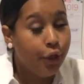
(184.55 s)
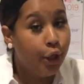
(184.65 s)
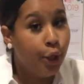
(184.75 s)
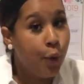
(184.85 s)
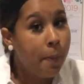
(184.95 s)

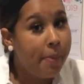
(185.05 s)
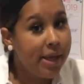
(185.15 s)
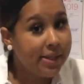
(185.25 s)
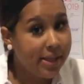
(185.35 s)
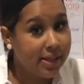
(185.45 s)
You're a new
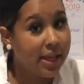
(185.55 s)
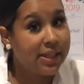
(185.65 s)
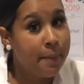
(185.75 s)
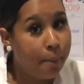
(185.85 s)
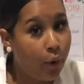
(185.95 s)
business,
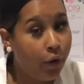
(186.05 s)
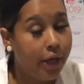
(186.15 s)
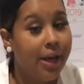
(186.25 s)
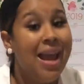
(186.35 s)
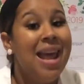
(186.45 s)
that's
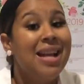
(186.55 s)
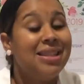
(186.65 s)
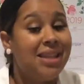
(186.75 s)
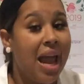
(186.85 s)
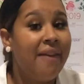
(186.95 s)
important.
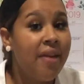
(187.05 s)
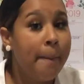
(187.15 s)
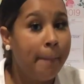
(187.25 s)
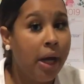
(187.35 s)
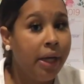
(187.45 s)

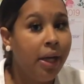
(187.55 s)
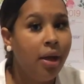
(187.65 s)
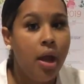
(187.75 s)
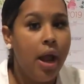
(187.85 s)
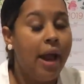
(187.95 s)
Saving
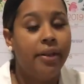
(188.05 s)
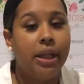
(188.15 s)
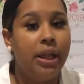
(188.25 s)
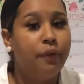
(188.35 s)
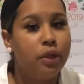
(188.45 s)
money, and
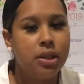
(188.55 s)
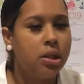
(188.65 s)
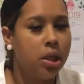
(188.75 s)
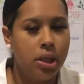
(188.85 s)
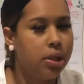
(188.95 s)
the
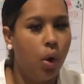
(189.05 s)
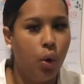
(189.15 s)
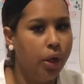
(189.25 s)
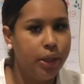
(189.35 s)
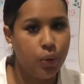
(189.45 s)
difference is
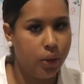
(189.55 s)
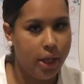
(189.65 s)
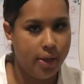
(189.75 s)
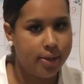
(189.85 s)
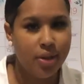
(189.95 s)
only 2
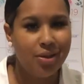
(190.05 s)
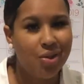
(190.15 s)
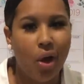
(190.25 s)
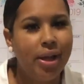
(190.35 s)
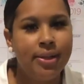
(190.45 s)
days,
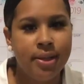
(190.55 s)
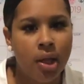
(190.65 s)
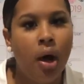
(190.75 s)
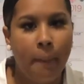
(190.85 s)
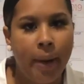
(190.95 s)
so it's
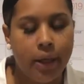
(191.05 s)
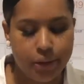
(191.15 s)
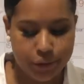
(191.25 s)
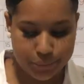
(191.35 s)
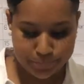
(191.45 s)
not
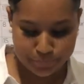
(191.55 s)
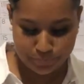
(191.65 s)
much.